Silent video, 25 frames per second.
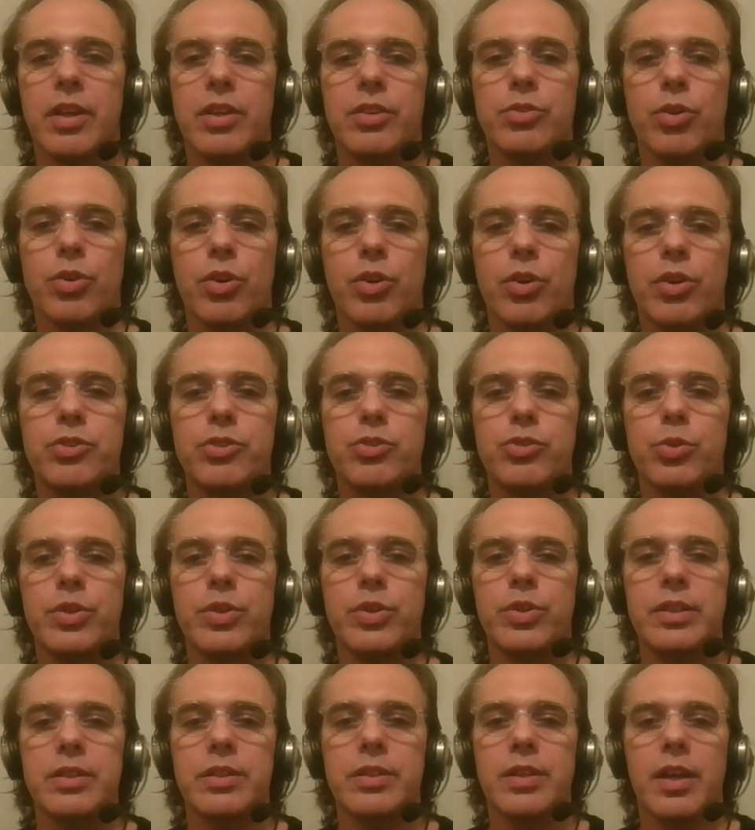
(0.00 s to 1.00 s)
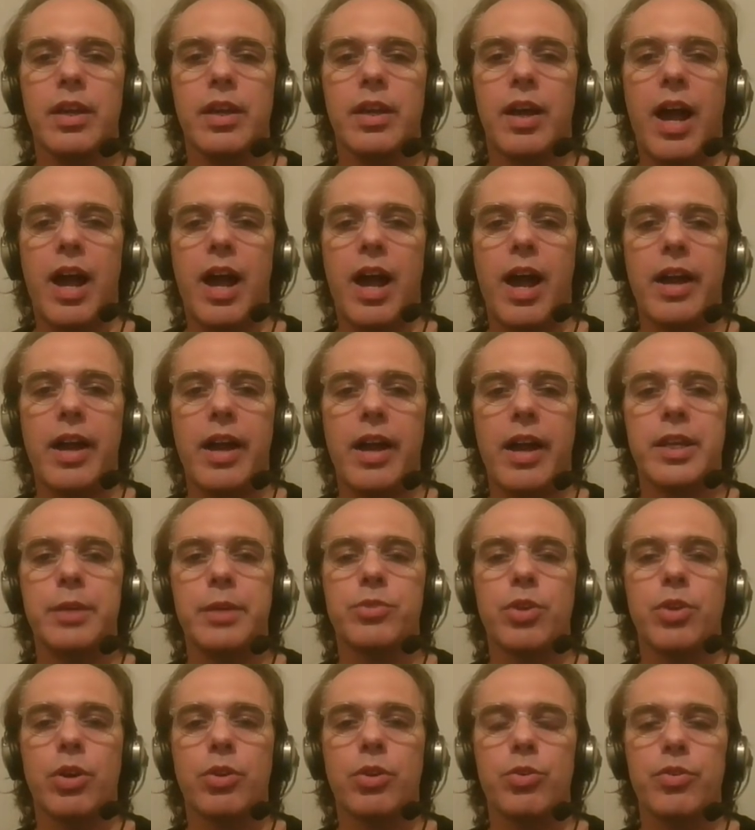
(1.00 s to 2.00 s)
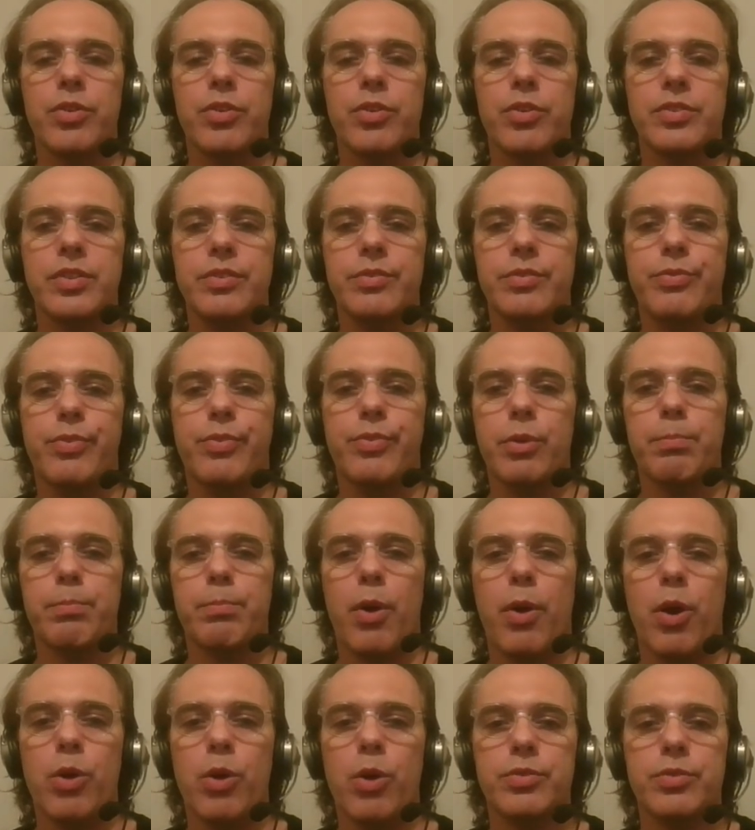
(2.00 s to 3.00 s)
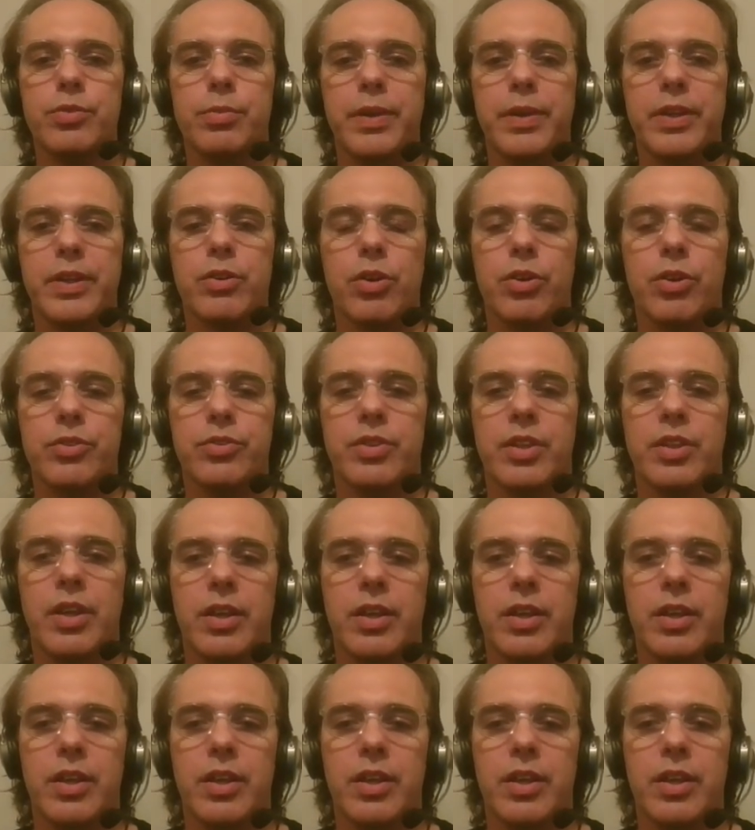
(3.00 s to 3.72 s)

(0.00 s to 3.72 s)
So issuing cryptocurrencies for both, because